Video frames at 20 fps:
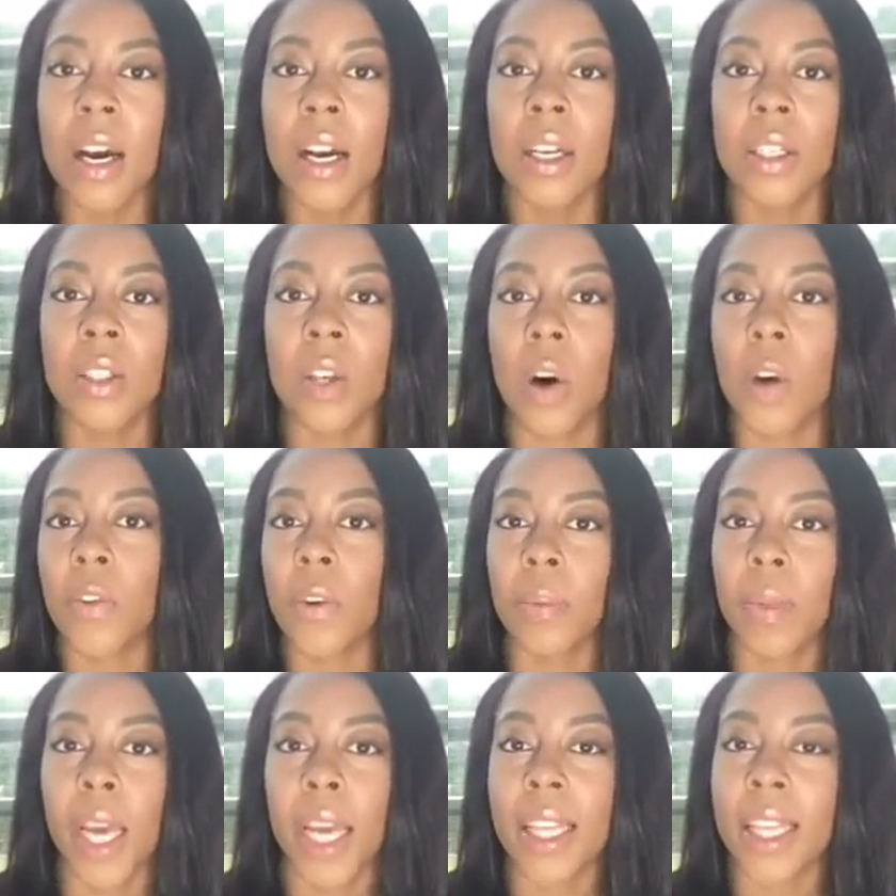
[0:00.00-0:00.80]
So
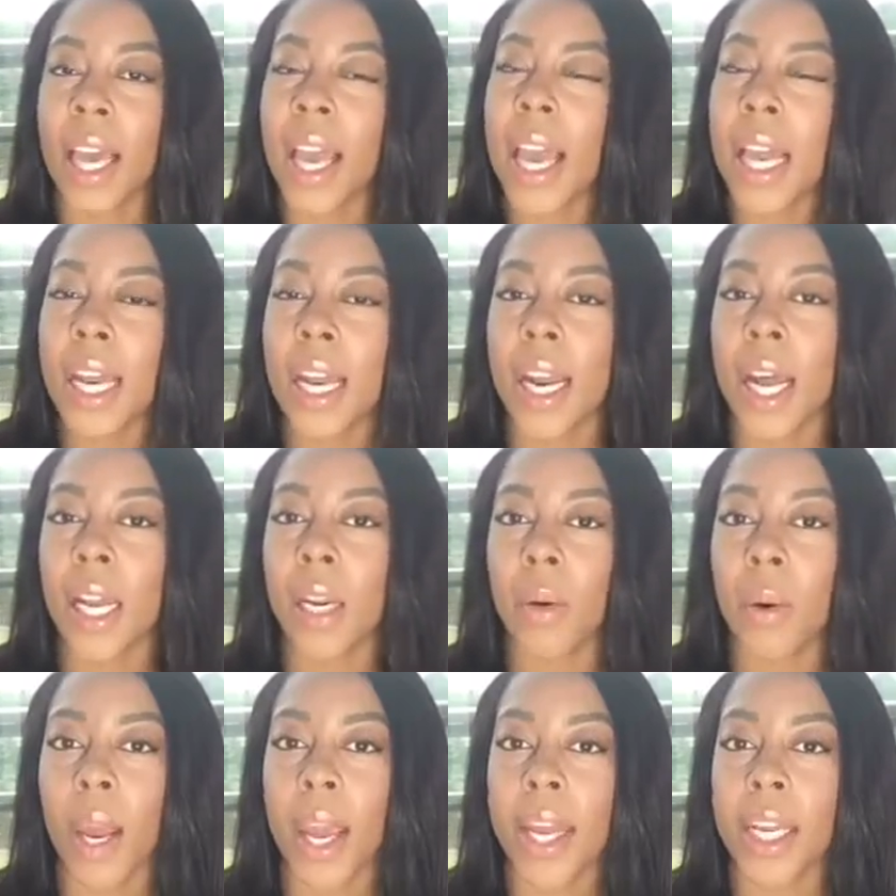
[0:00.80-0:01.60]
from like the
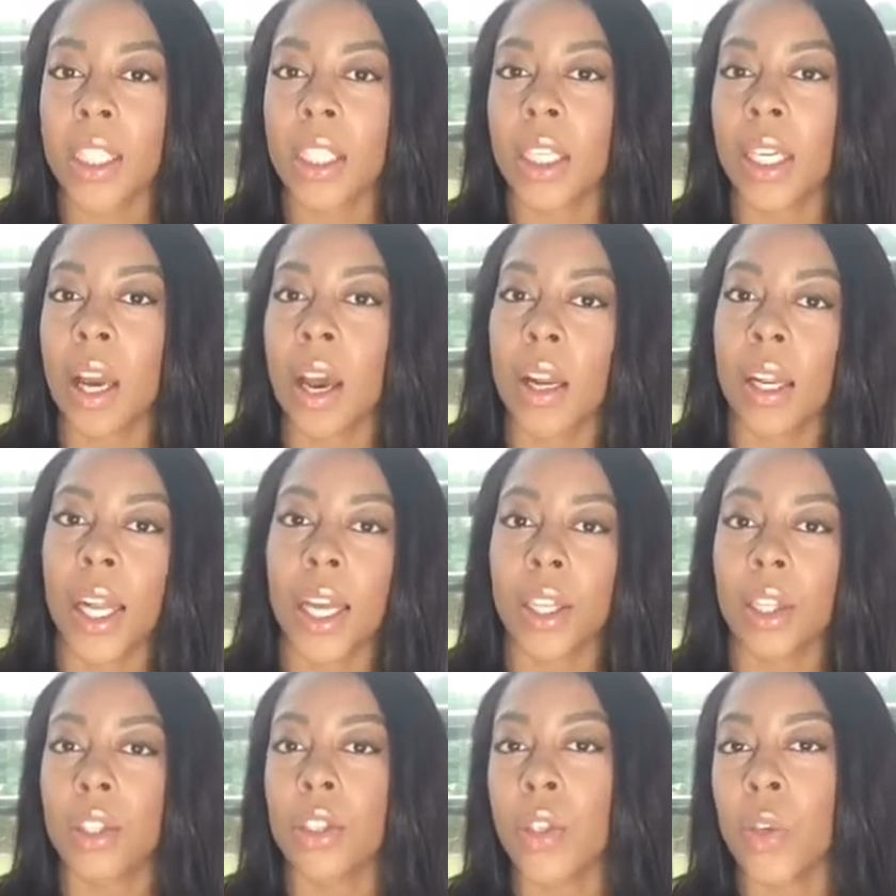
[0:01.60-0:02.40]
$80 range to kind of
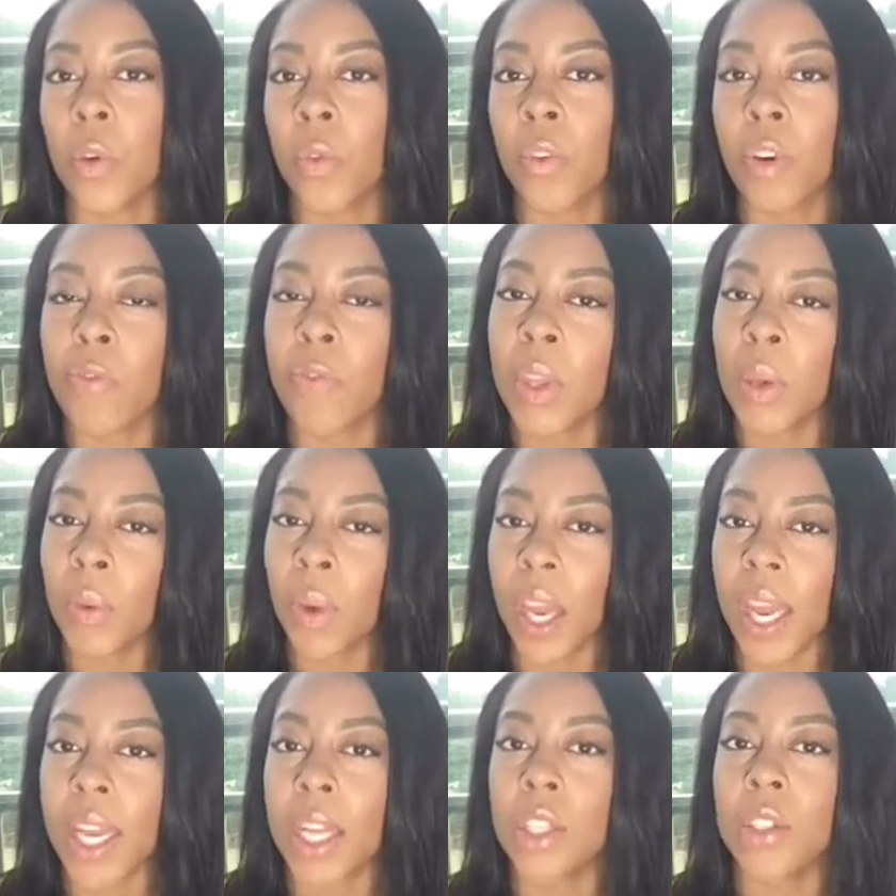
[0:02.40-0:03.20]
like the $250
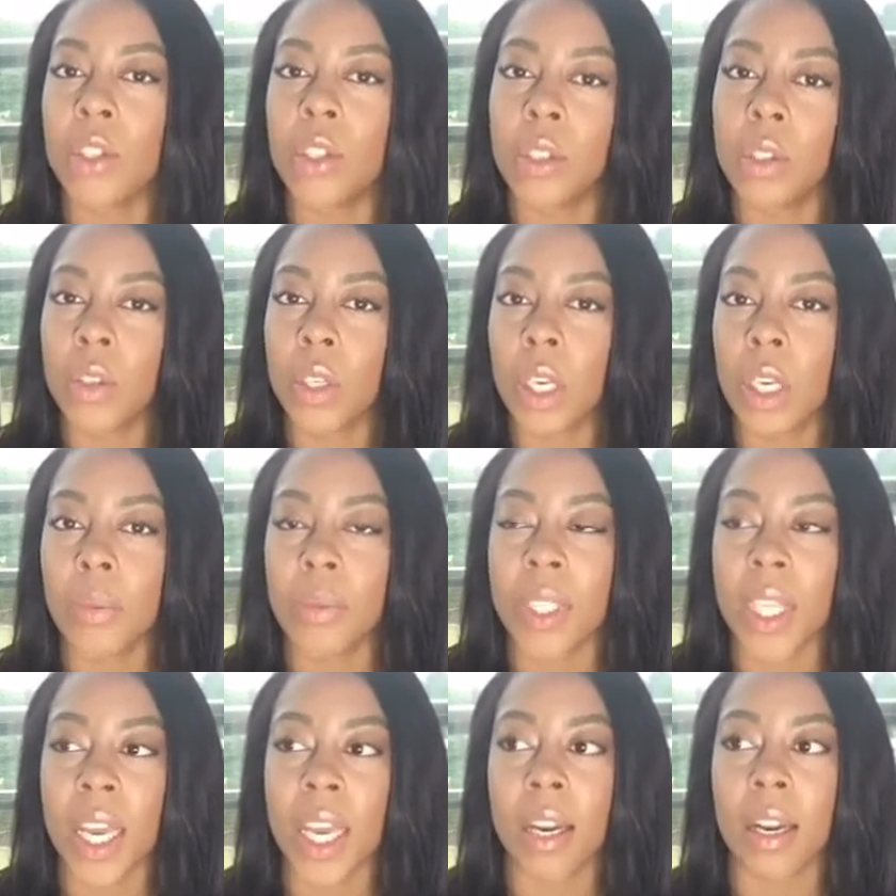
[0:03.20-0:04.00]
range, you know what I'm
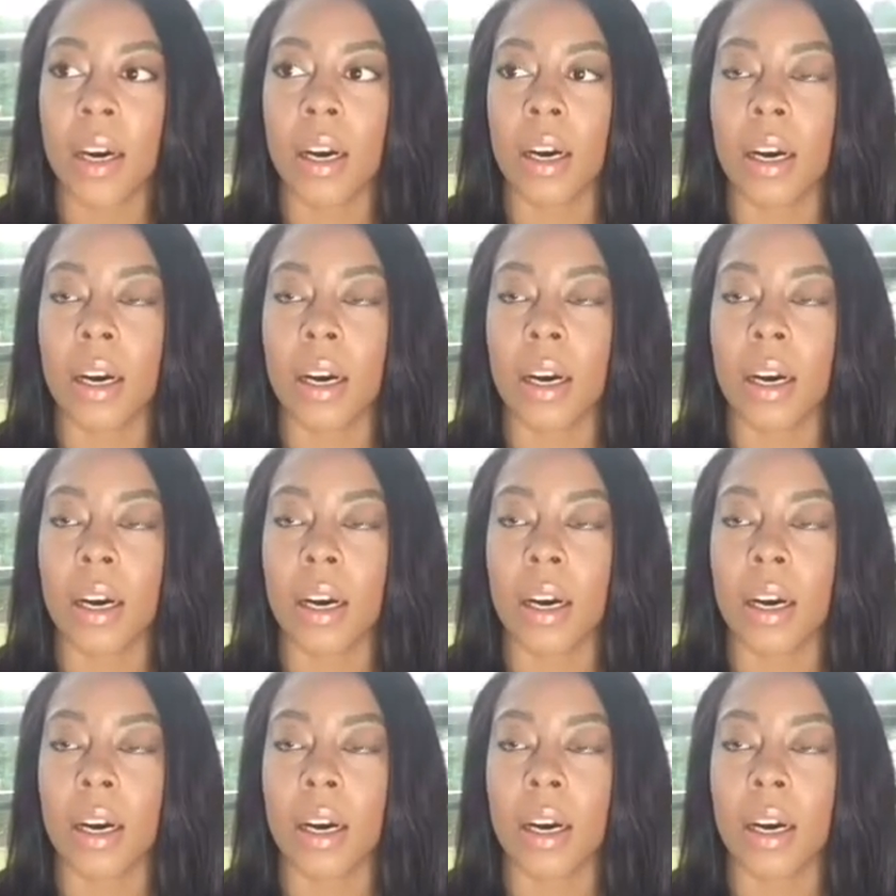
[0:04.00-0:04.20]
saying?